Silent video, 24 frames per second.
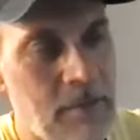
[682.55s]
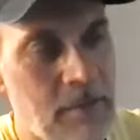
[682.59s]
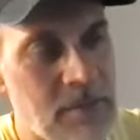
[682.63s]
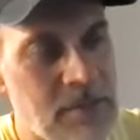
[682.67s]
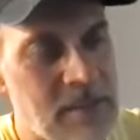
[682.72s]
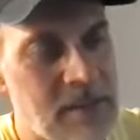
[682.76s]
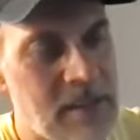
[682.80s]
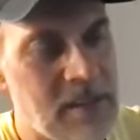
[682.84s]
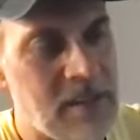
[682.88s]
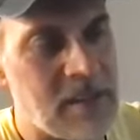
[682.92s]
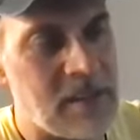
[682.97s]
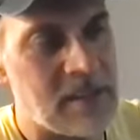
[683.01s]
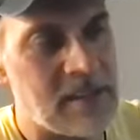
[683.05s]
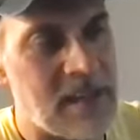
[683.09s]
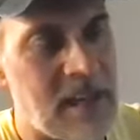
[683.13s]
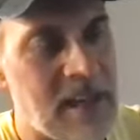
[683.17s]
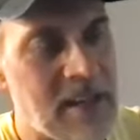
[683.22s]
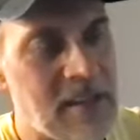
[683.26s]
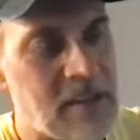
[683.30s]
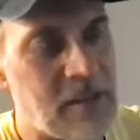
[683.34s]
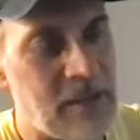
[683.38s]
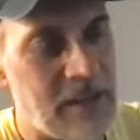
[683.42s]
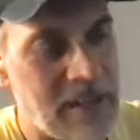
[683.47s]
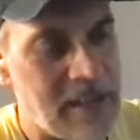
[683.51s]

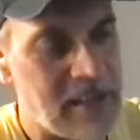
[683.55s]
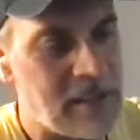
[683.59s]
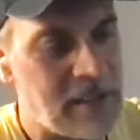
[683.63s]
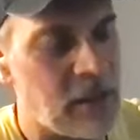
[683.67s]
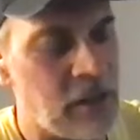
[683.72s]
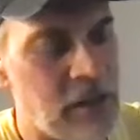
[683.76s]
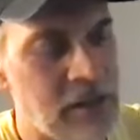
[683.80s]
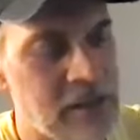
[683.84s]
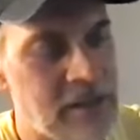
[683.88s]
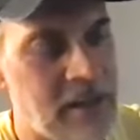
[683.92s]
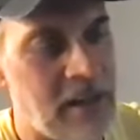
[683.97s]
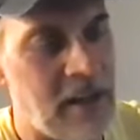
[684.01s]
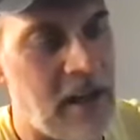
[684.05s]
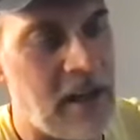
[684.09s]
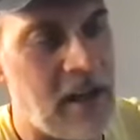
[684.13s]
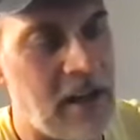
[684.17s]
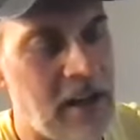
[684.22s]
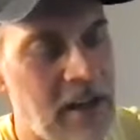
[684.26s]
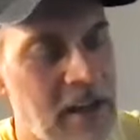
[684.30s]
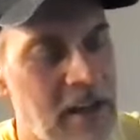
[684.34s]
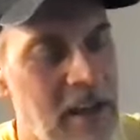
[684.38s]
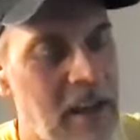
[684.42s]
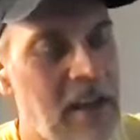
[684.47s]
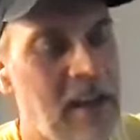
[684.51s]
synthesizer, and he turns it
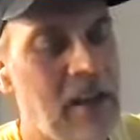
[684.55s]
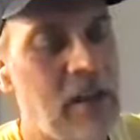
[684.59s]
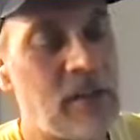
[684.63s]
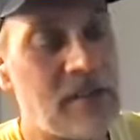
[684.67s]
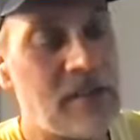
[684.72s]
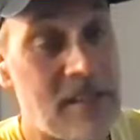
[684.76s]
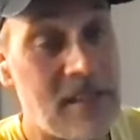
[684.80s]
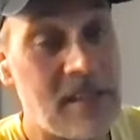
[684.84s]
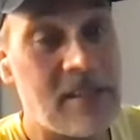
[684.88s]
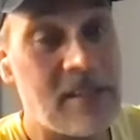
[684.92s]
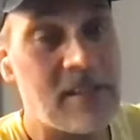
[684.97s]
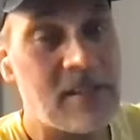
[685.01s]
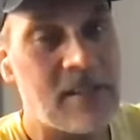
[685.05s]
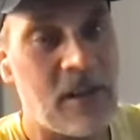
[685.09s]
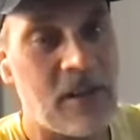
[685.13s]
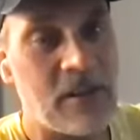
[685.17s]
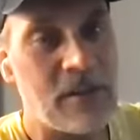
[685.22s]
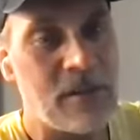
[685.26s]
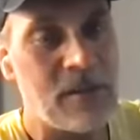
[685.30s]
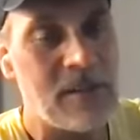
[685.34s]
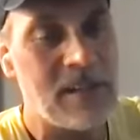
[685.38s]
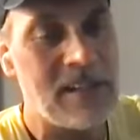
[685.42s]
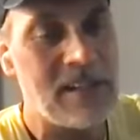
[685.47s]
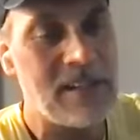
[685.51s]
on and he goes, "This is
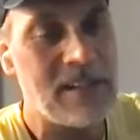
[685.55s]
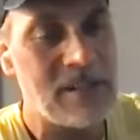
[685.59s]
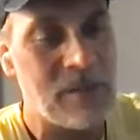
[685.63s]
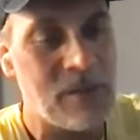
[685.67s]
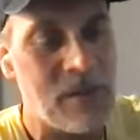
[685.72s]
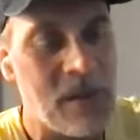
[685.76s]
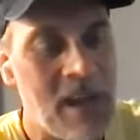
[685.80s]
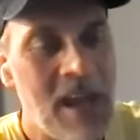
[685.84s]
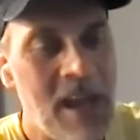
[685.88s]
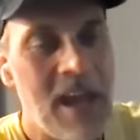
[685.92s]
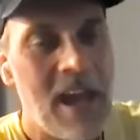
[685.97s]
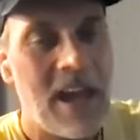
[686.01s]
R2D2."